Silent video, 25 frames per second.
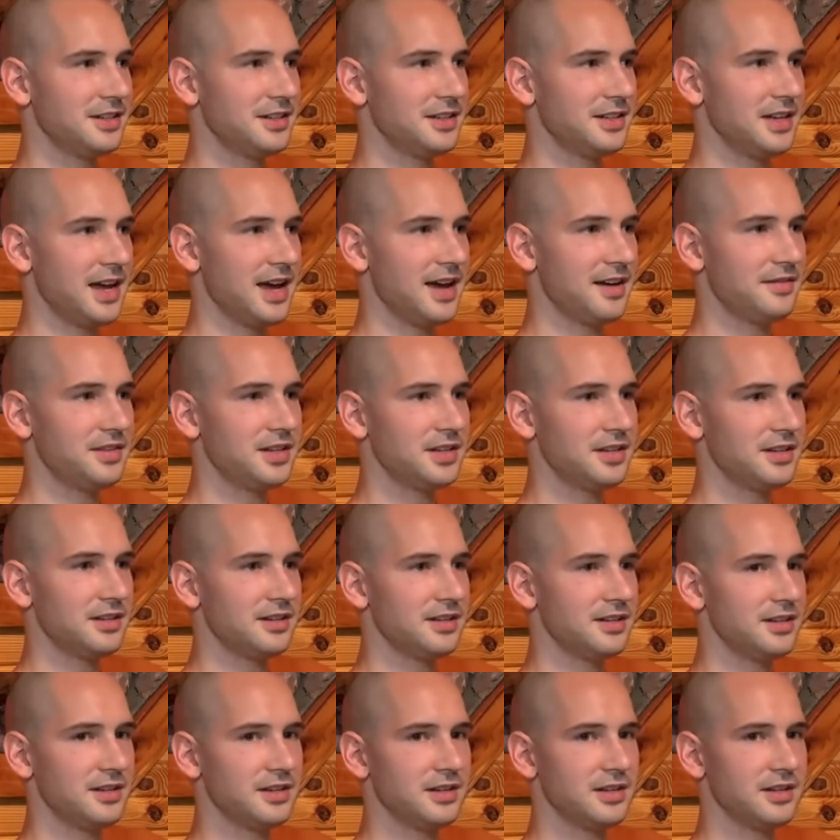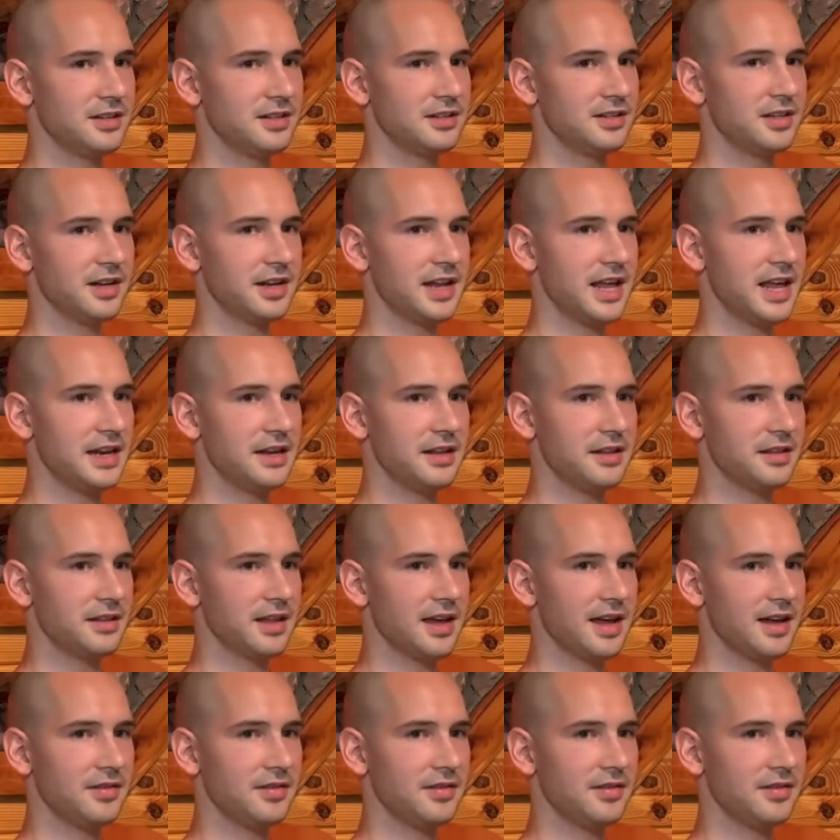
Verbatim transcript: They haven't done any. They